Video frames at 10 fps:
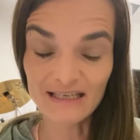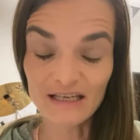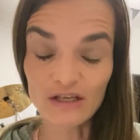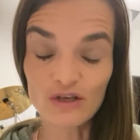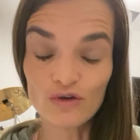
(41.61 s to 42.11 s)

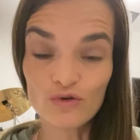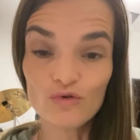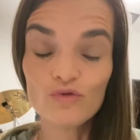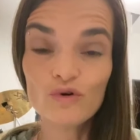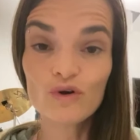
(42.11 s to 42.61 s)

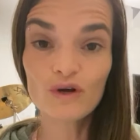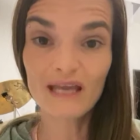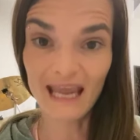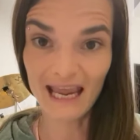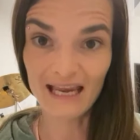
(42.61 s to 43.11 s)
you
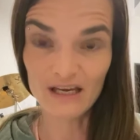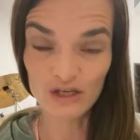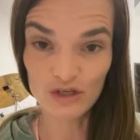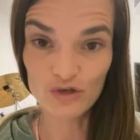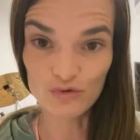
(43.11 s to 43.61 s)
can
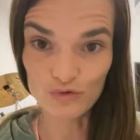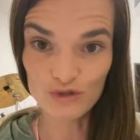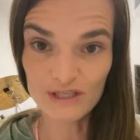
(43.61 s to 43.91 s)
use